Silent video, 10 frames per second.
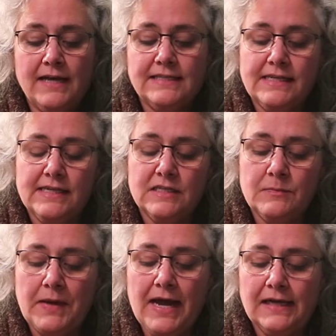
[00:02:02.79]
I see a
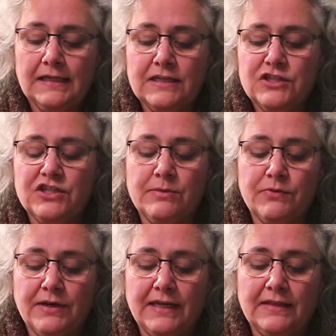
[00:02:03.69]
sparkling,
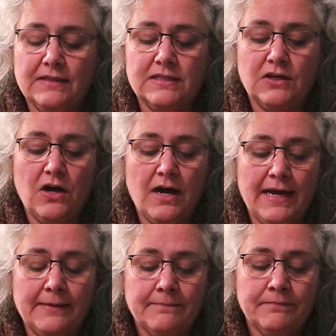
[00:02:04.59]
shimmering in the
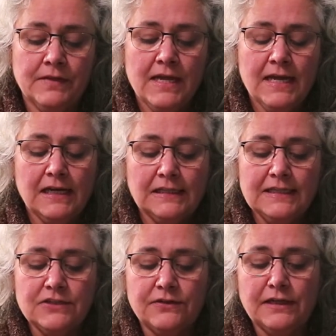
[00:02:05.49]
sky,
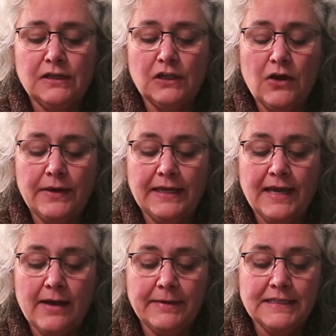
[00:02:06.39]
glittering, glowing,
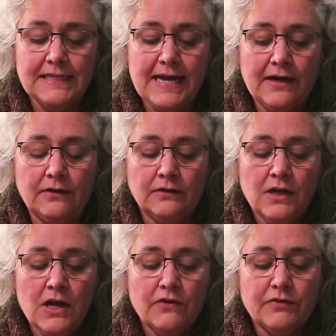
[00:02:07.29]
coming down
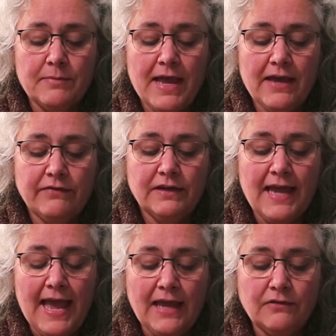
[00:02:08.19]
from heaven
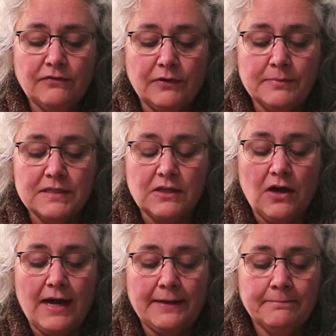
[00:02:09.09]
and from the
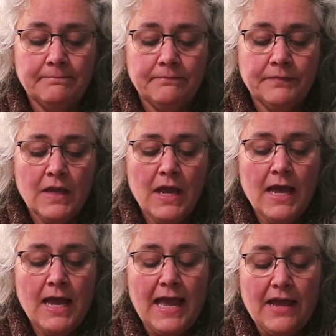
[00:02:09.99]
sky.
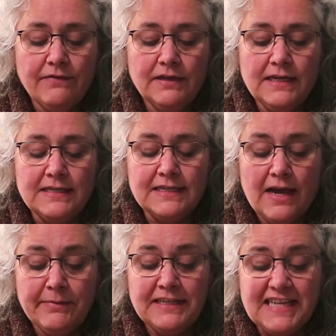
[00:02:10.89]
Heaven is
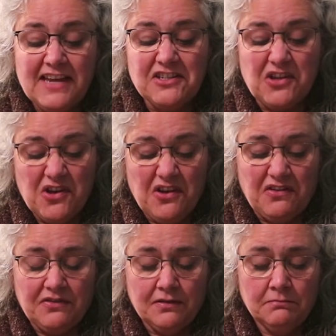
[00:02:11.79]
coming down to
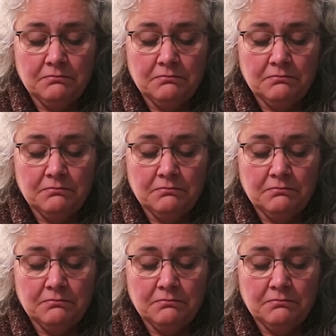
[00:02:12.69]
earth.